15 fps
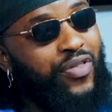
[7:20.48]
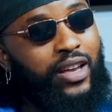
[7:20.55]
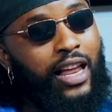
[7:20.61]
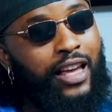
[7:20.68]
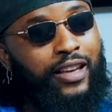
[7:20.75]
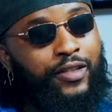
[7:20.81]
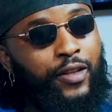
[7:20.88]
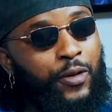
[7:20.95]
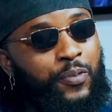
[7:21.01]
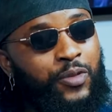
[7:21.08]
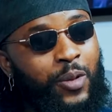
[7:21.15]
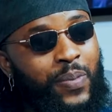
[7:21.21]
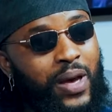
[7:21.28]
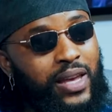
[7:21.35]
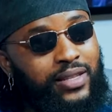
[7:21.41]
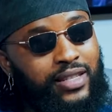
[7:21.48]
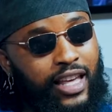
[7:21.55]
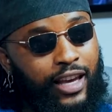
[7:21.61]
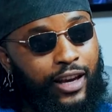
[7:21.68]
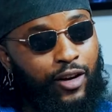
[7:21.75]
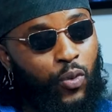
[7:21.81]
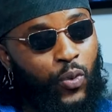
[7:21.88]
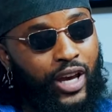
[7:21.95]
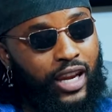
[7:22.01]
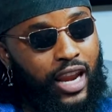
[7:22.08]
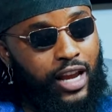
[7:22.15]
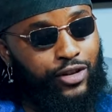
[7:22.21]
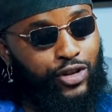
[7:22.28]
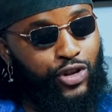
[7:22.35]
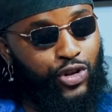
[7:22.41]
think like the, the best thing we can
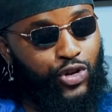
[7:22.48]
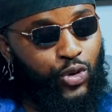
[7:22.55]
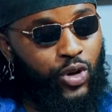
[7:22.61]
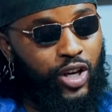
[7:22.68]
actually do